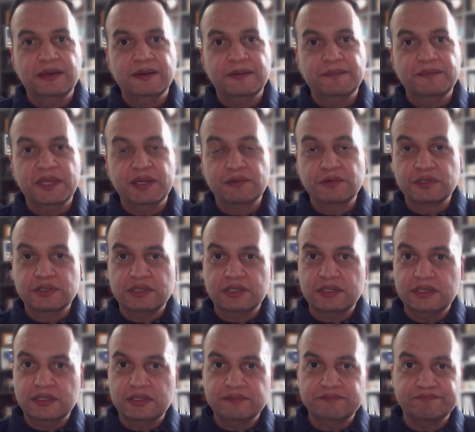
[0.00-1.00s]
There was
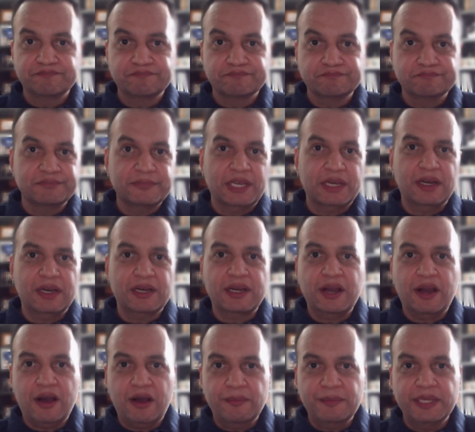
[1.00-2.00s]
a
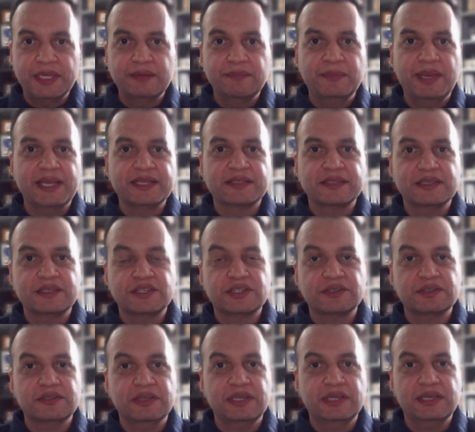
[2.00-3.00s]
common message
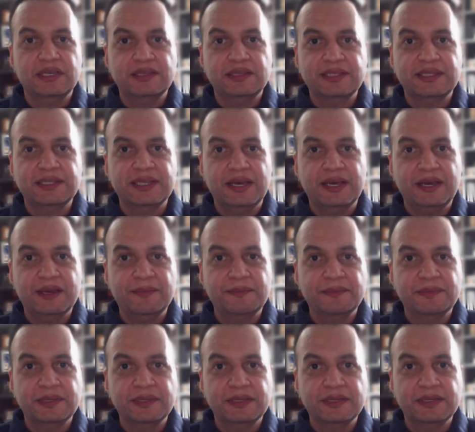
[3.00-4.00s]
at the
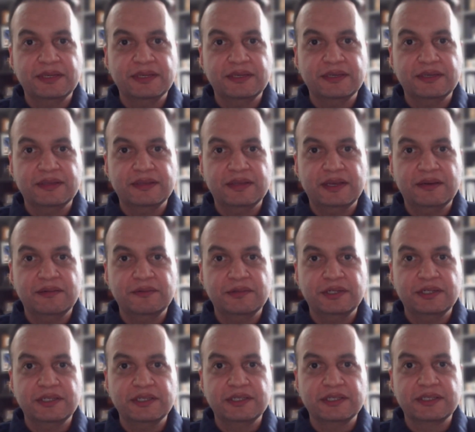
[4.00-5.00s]
time that
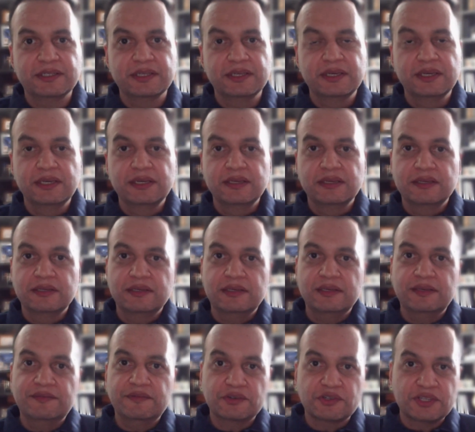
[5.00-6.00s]
was,
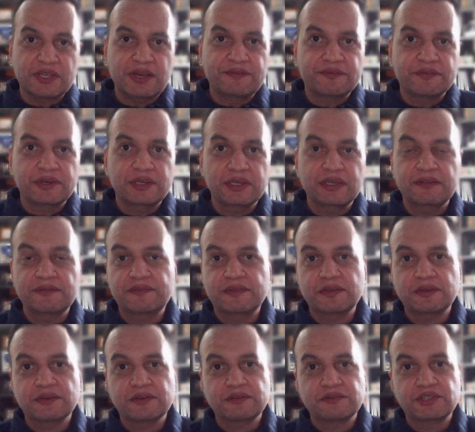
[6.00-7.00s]
if you're suffering, if
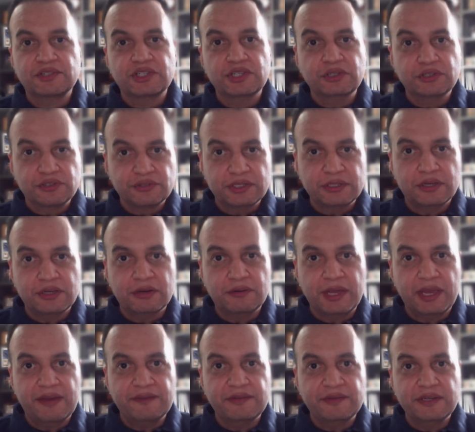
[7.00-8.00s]
your children don't
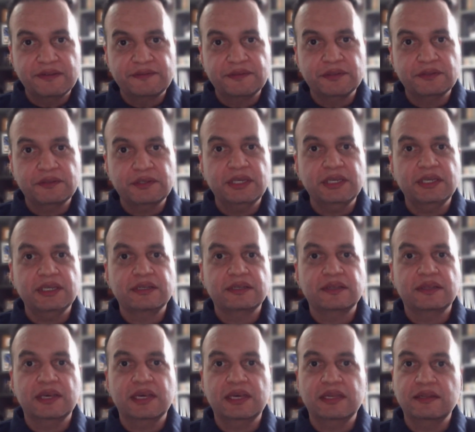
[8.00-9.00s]
have enough to eat,
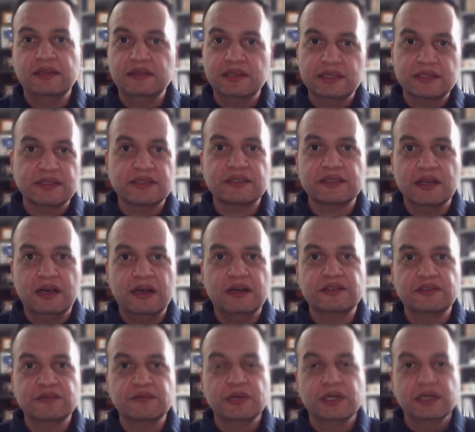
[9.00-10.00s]
then this is
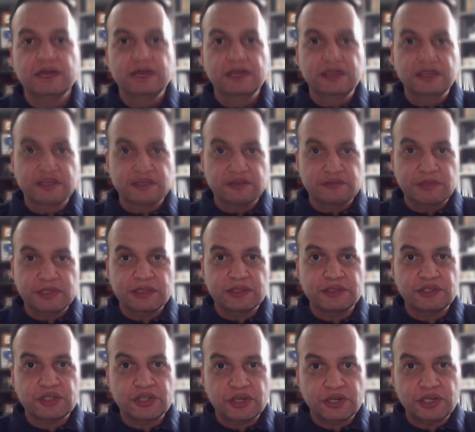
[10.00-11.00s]
God's will. And this is what the
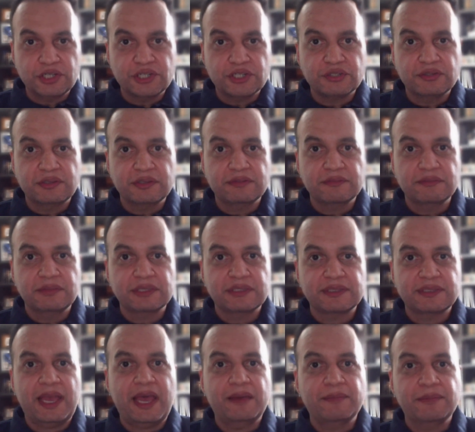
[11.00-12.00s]
church, the
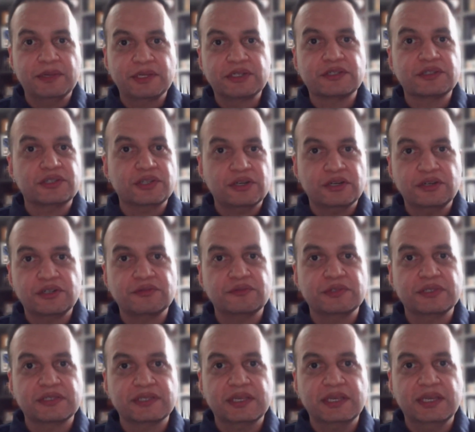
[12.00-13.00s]
established church,
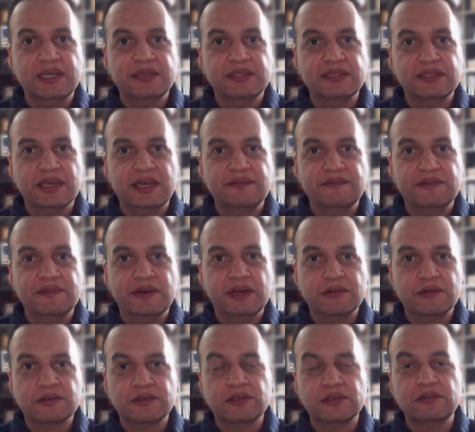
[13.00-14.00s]
was saying at the time. Father
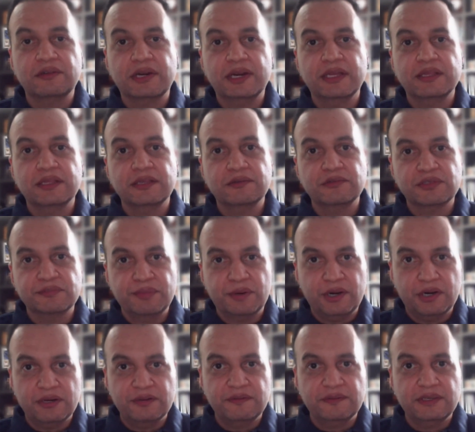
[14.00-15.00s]
Rutilio Grande was
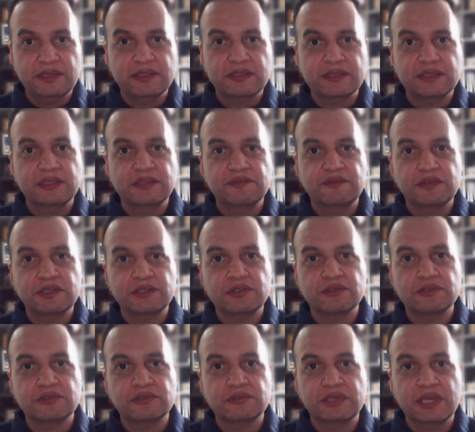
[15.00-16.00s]
part of these
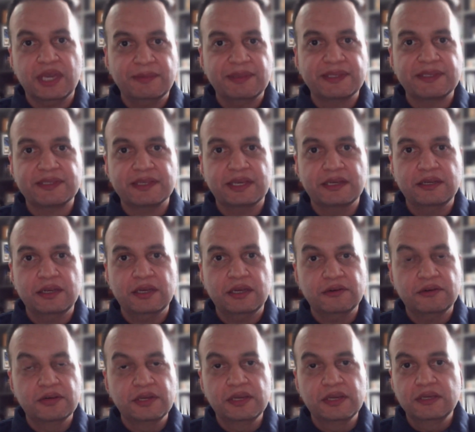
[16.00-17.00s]
individuals who came and said, no,
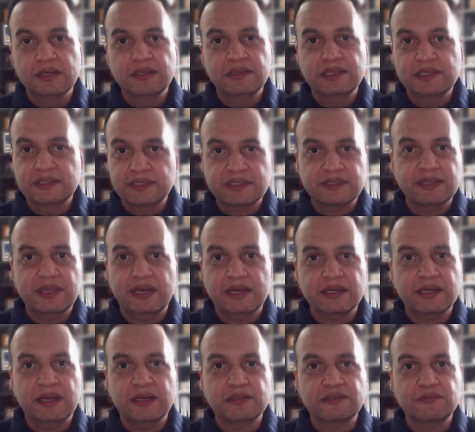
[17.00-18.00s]
this is
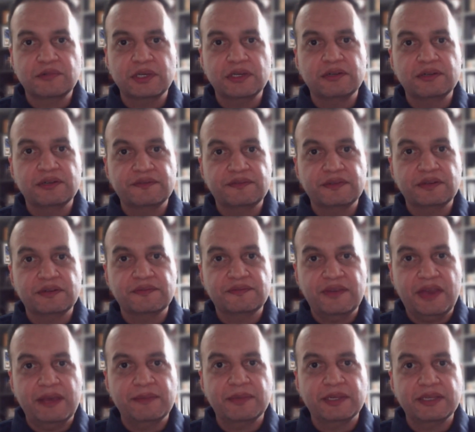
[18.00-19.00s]
not God's will. If your
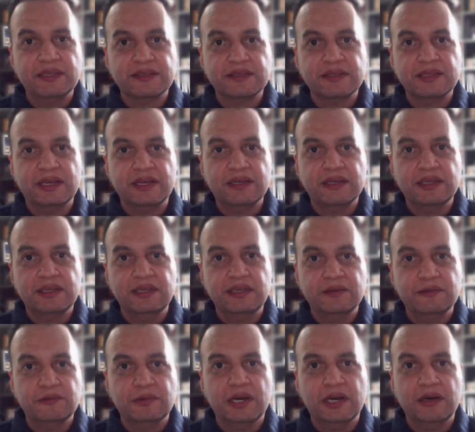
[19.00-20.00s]
family is not
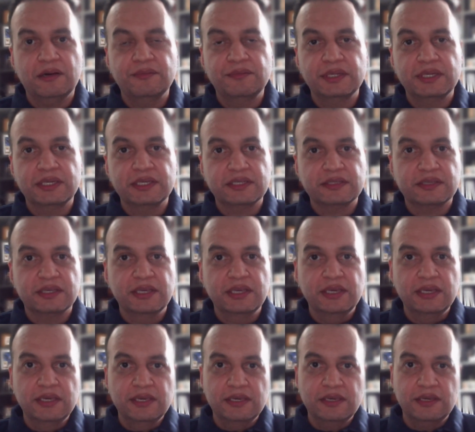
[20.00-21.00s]
eating well because
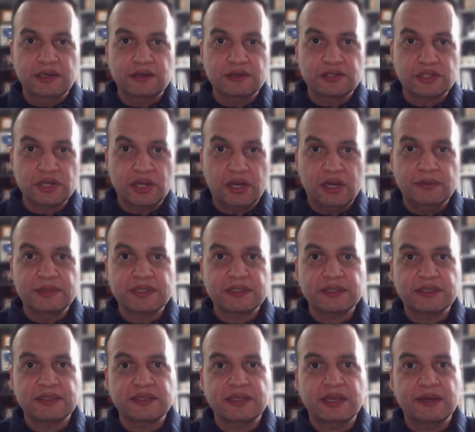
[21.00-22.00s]
your job is
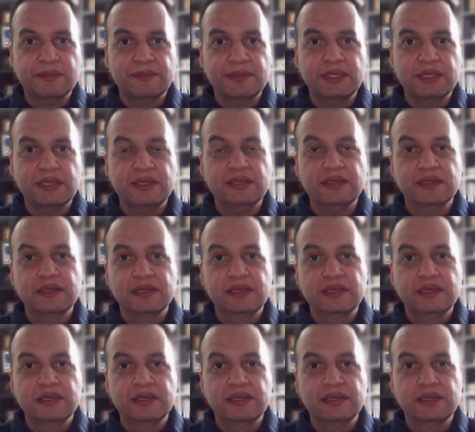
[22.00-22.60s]
not being